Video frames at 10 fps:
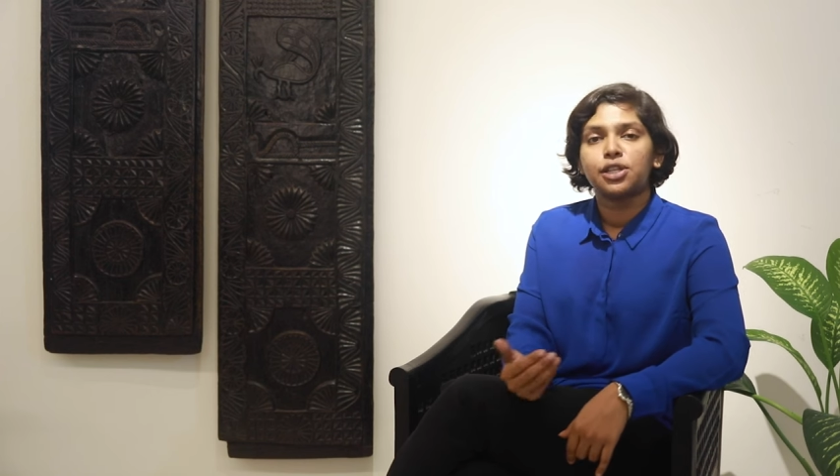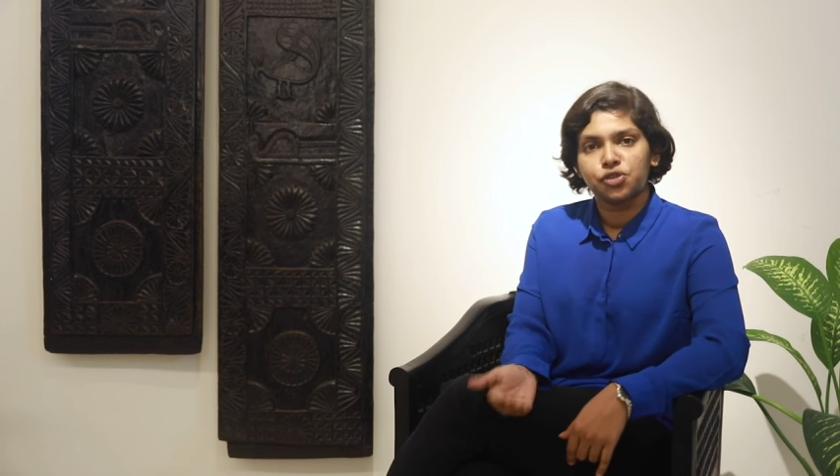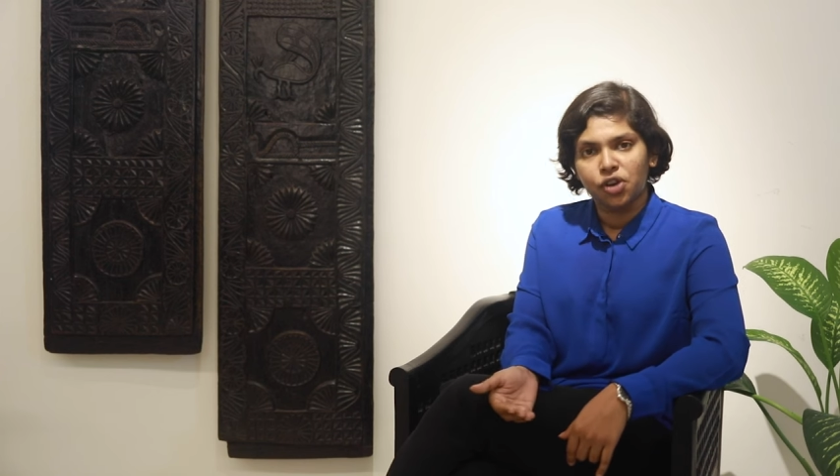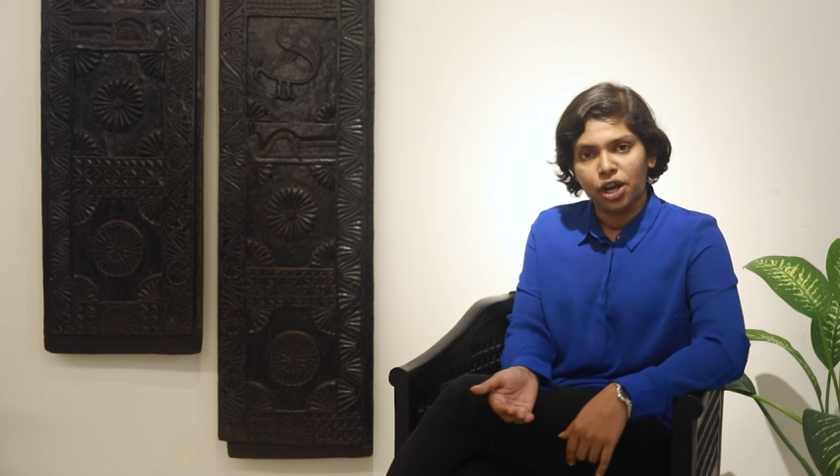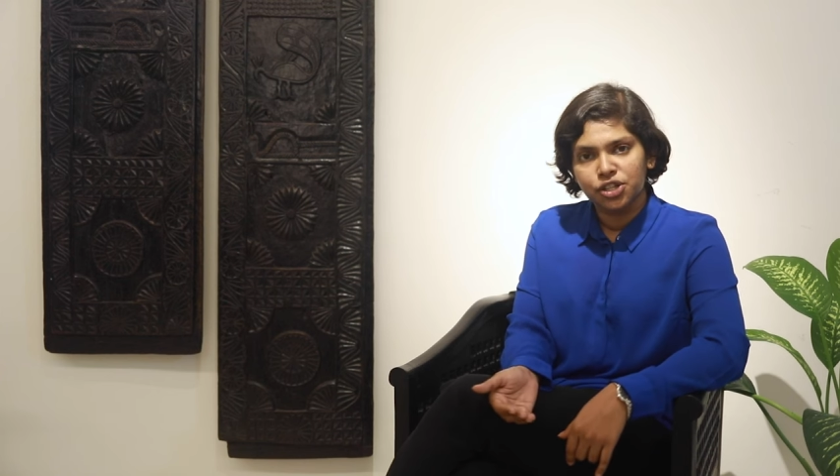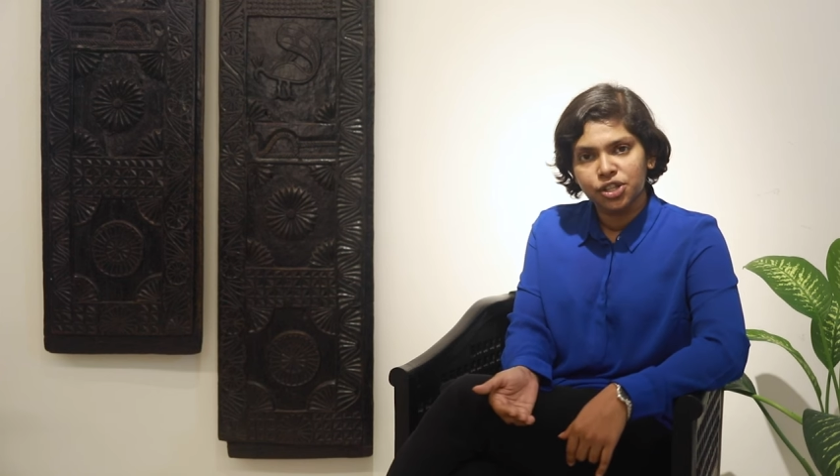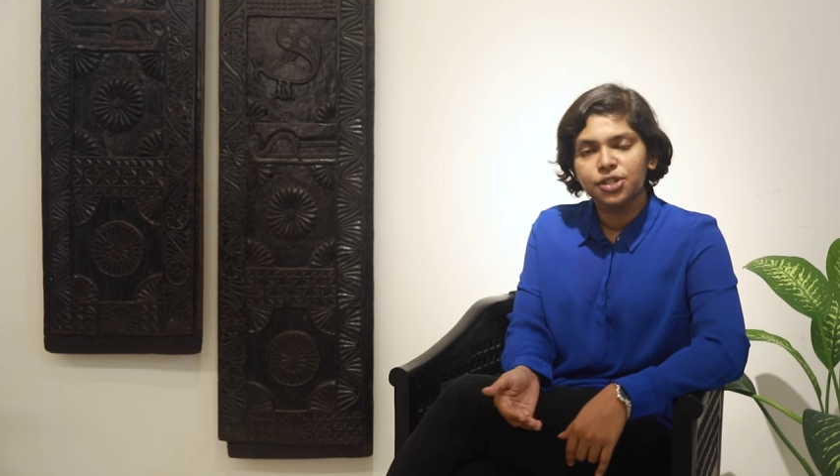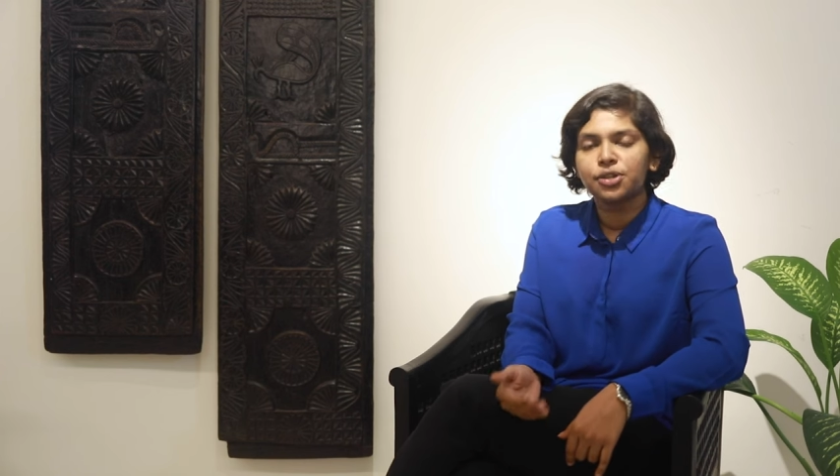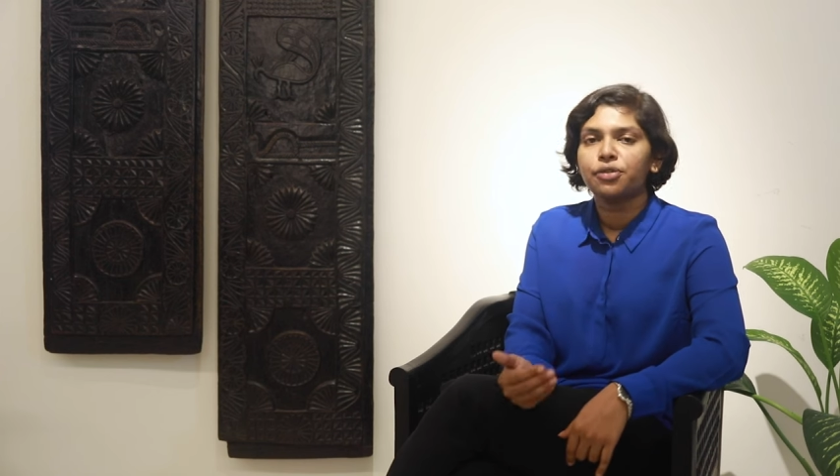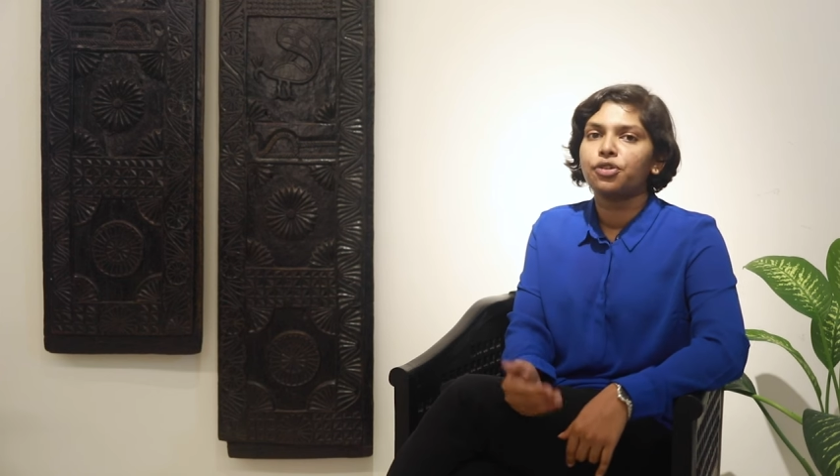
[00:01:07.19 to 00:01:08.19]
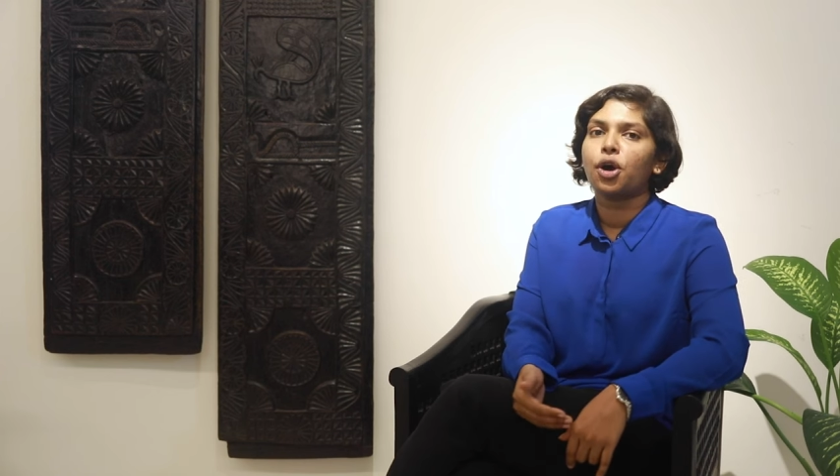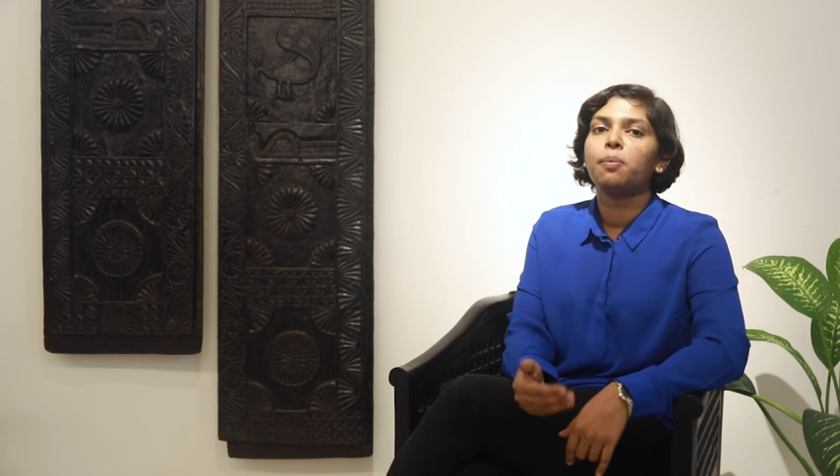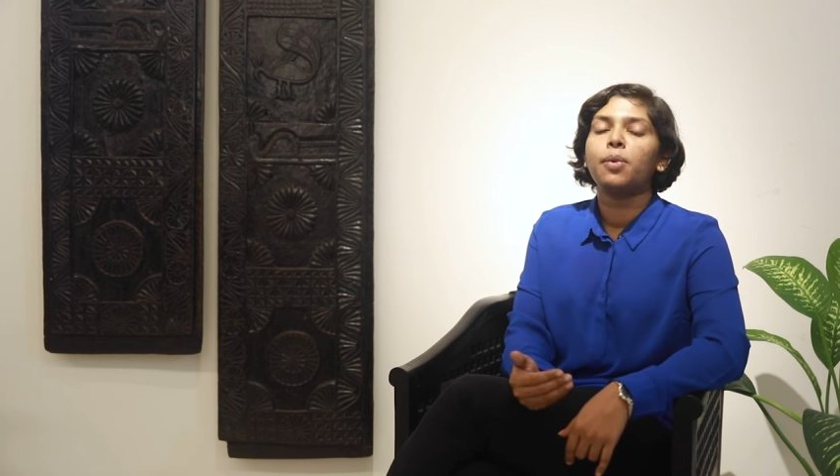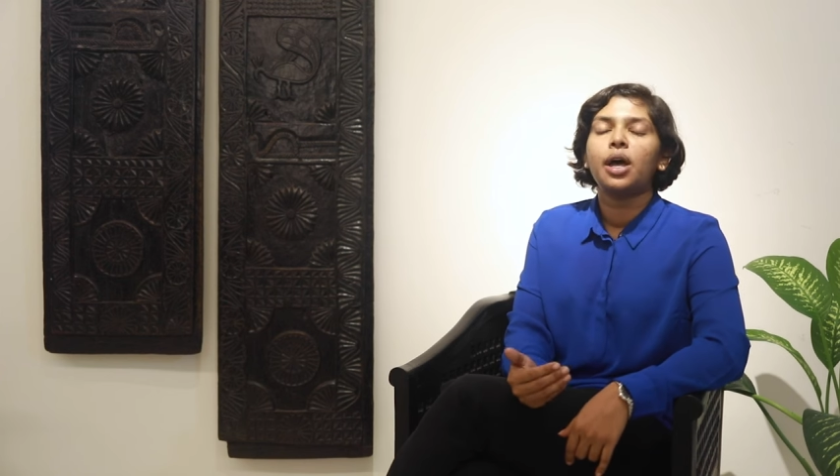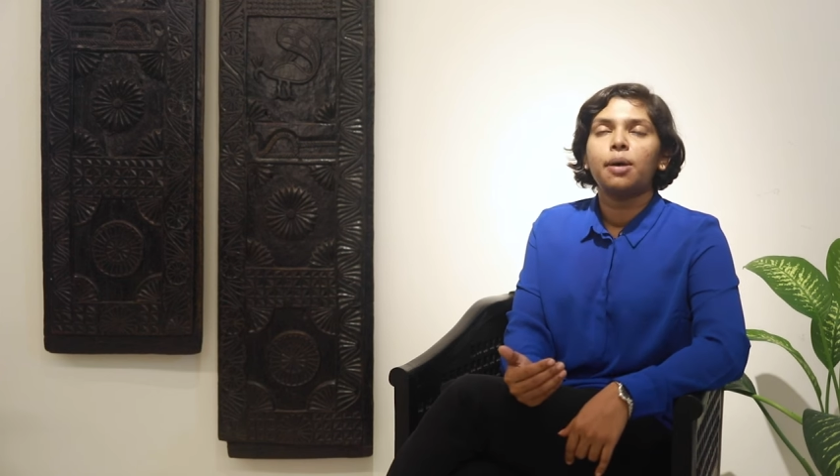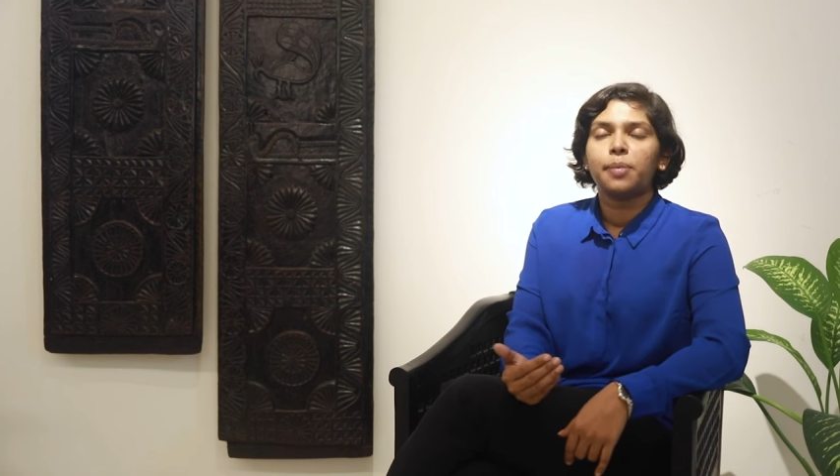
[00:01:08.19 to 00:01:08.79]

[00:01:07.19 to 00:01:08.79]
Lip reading: instructions from